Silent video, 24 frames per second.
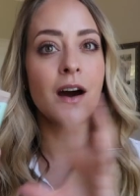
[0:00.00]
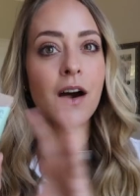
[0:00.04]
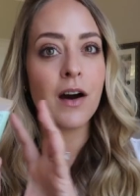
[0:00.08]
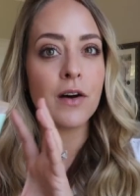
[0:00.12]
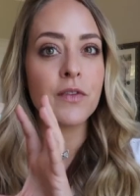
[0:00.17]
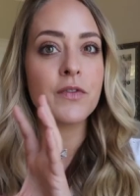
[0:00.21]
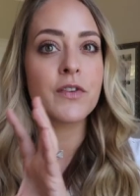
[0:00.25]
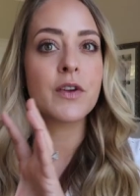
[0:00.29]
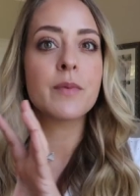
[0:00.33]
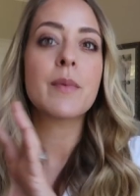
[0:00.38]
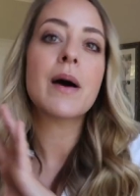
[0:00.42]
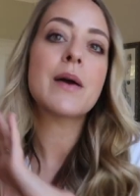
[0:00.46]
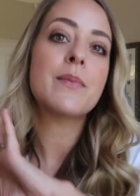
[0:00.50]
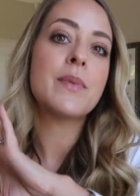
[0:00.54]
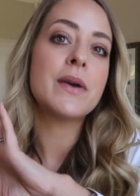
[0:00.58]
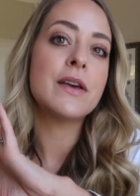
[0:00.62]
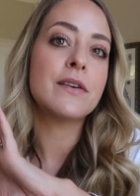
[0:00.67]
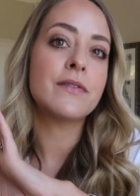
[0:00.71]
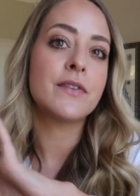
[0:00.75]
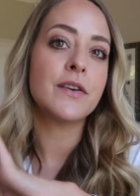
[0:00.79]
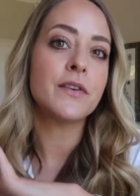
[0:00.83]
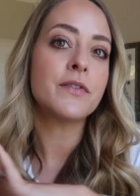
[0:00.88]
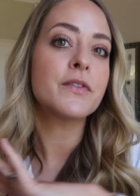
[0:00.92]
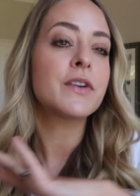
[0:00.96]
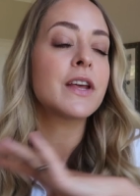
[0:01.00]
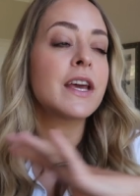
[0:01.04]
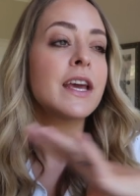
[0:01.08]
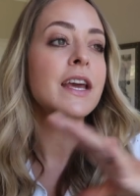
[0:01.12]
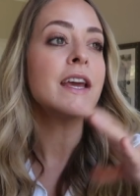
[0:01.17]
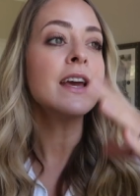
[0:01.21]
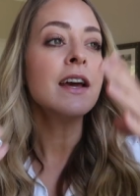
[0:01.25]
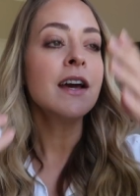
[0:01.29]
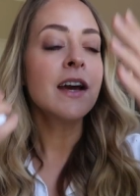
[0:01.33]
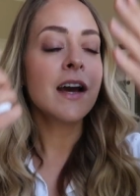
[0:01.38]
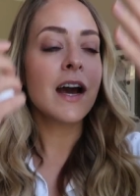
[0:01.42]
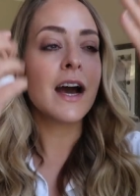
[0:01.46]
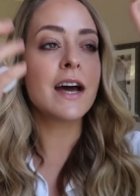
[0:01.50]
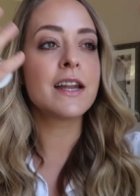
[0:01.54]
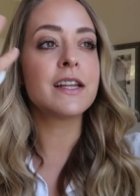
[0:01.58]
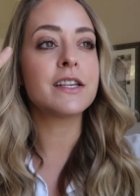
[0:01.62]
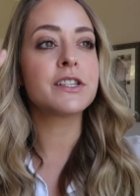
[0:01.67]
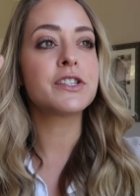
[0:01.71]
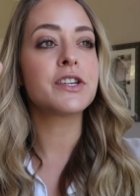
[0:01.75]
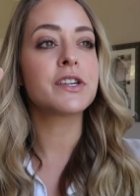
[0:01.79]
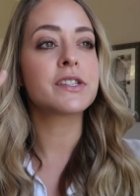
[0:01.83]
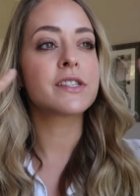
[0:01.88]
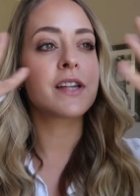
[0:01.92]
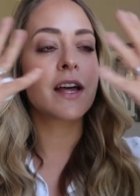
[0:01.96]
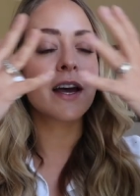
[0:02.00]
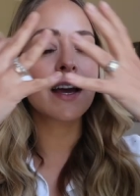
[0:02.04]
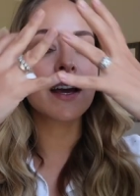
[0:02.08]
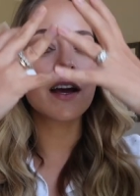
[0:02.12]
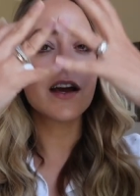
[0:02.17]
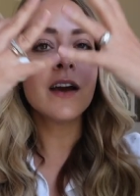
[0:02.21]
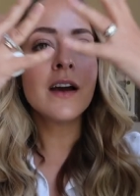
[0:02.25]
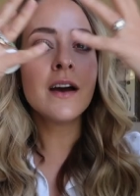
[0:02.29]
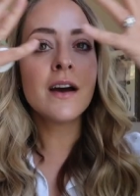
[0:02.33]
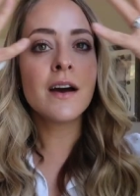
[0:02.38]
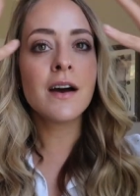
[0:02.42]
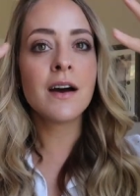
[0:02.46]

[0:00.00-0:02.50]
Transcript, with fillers: after my P fifty, and it's just like,